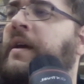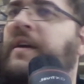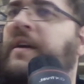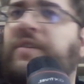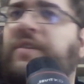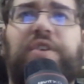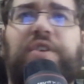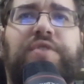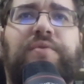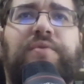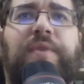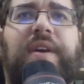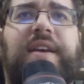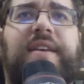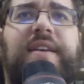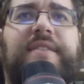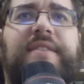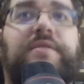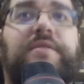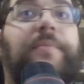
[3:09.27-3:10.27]
The issue
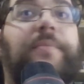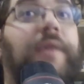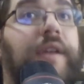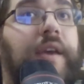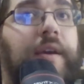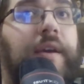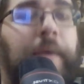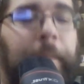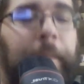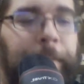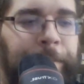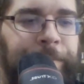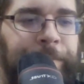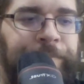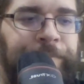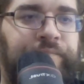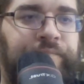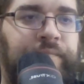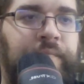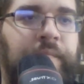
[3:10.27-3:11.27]
is the building,
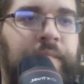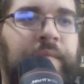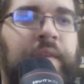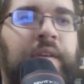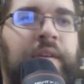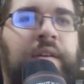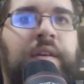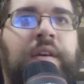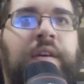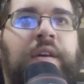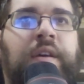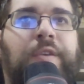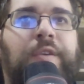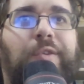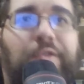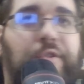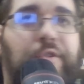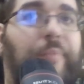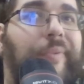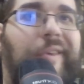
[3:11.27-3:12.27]

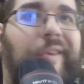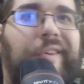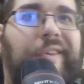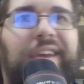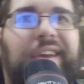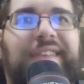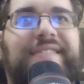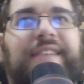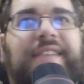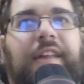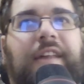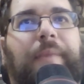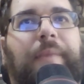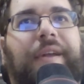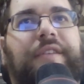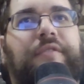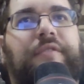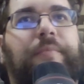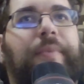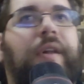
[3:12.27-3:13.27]
not the building itself,
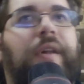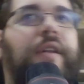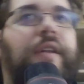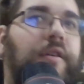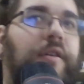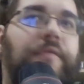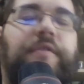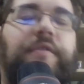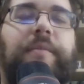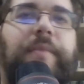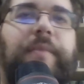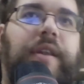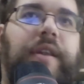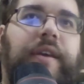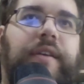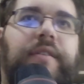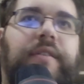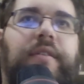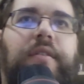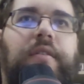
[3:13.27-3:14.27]
but the building of the building,